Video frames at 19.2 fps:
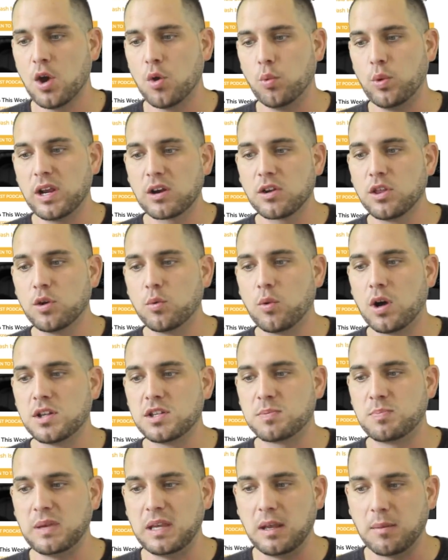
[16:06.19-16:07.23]
We are the
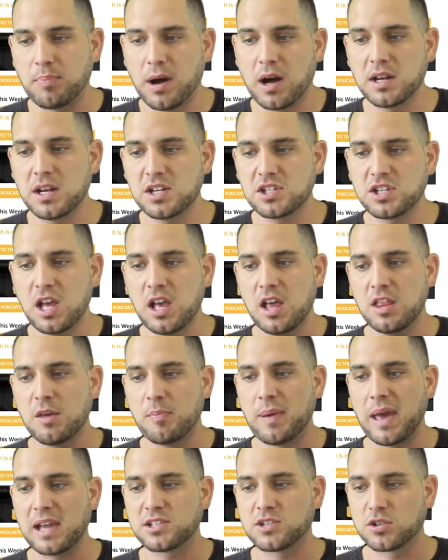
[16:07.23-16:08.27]
ones being punished. The
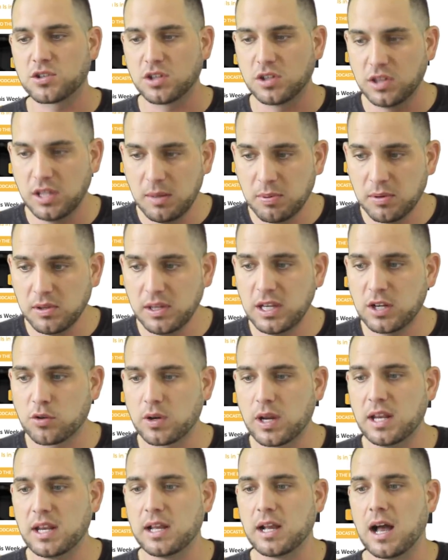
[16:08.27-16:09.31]
banks are deliberately
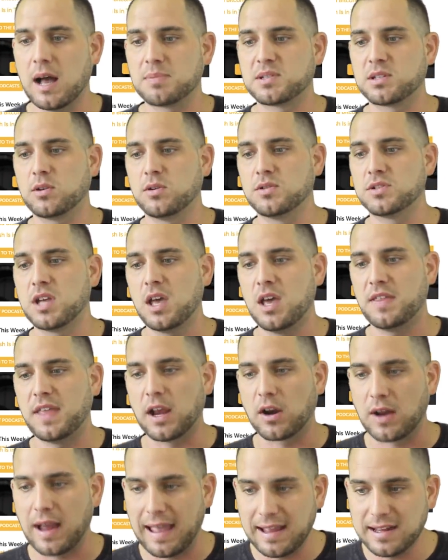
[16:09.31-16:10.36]
creating obstacles.
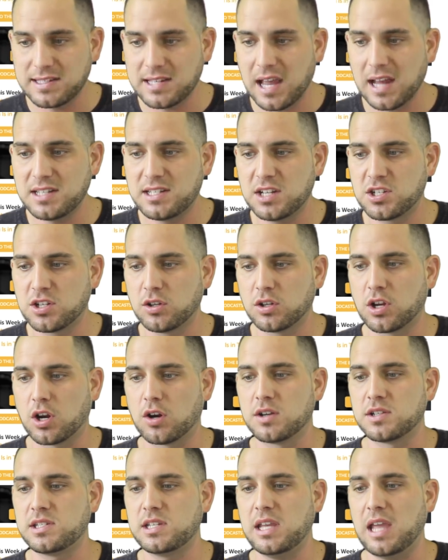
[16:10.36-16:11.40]
They are anti digital
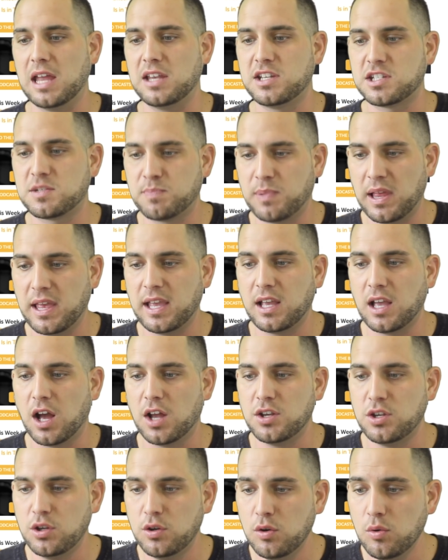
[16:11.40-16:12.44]
currency and displaying
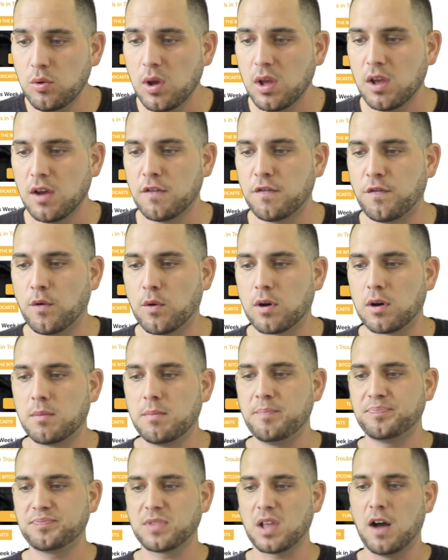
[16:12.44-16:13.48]
a new
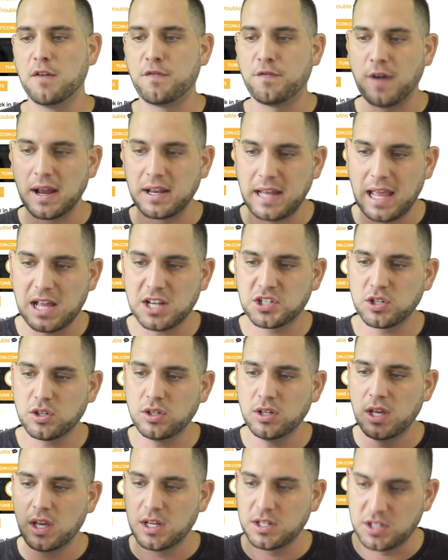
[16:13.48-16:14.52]
form of
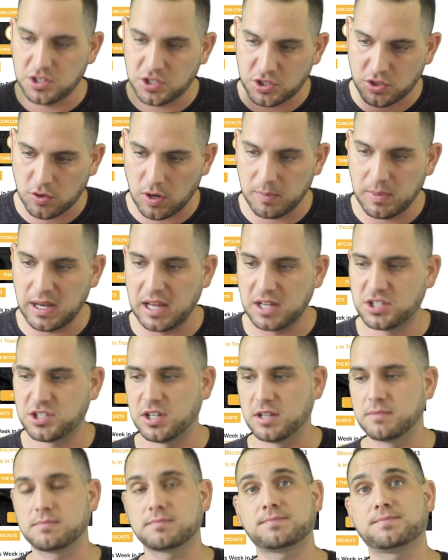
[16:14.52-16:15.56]
financial
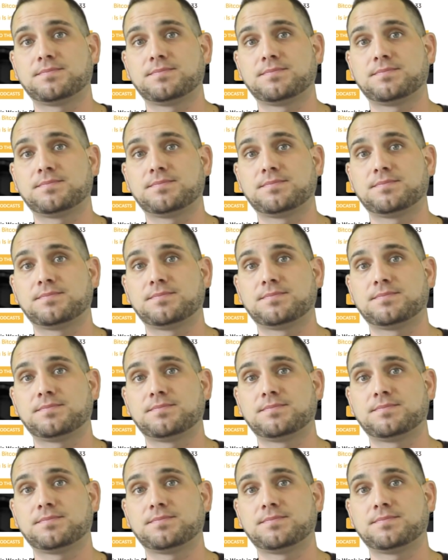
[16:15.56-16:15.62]
discrimination.